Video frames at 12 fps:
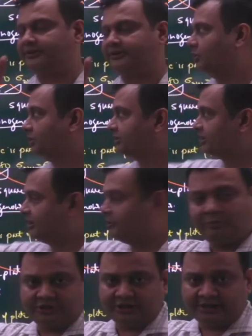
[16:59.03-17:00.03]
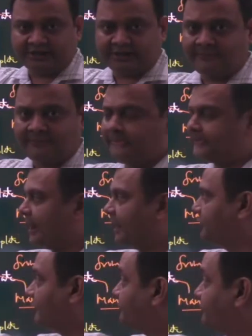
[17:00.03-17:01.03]
on the same object, and
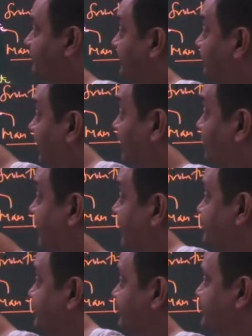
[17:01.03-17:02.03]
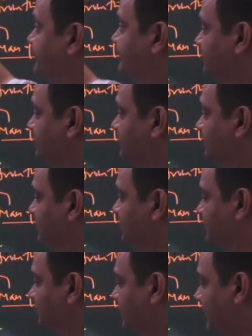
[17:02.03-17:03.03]
you have to find the mass of that region,
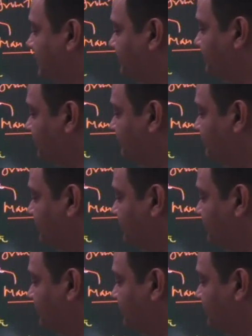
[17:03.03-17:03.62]
so that mass will be